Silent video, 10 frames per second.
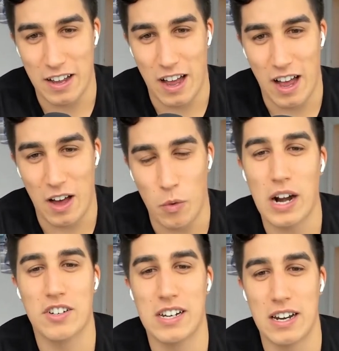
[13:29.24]
Uh, we're
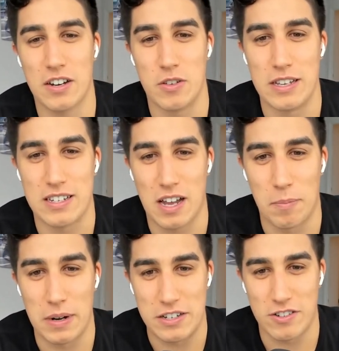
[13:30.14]
actually gonna do this
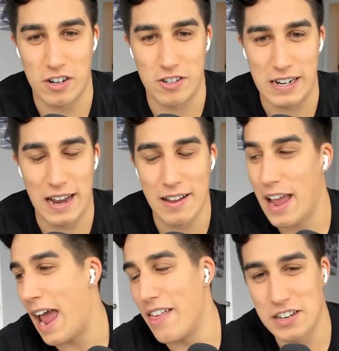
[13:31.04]
company structure again.
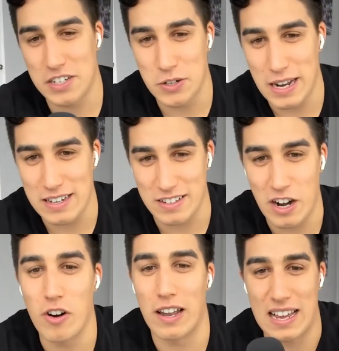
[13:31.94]
And then two days
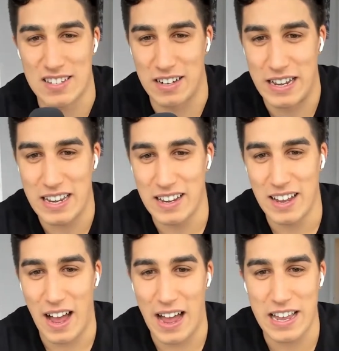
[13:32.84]
later, or last night,
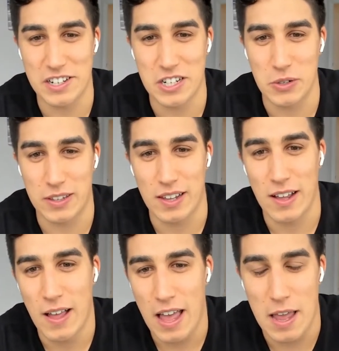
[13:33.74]
I hit you with,
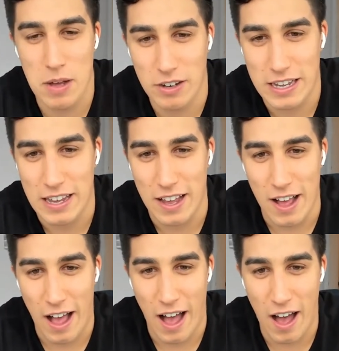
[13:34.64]
hey Belky,
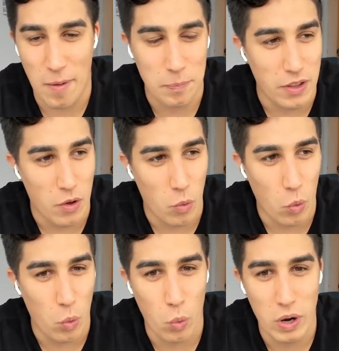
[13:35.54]
um
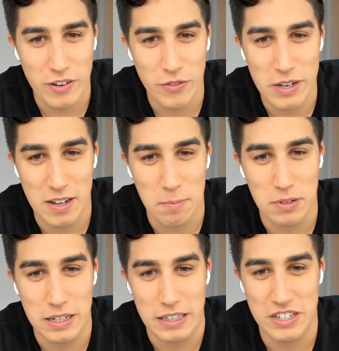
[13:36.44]
what if we
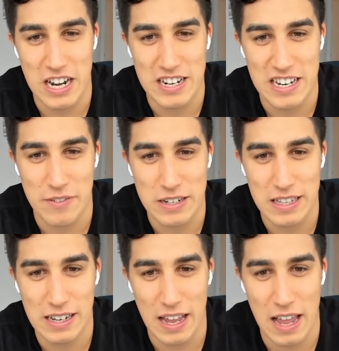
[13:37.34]
completely changed
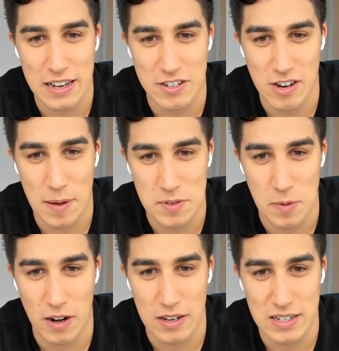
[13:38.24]
everything and scrapped
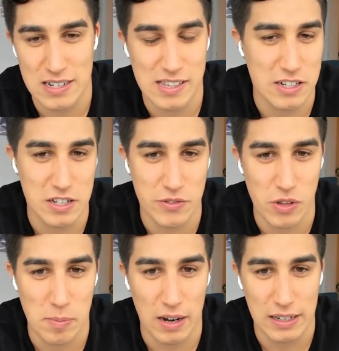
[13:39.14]
Smart Nonsense, that's just for
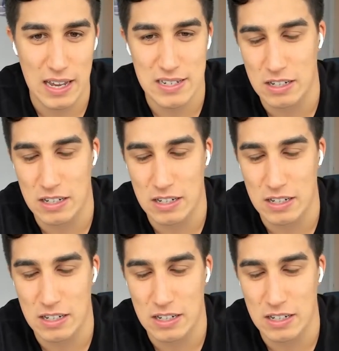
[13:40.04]
the podcast,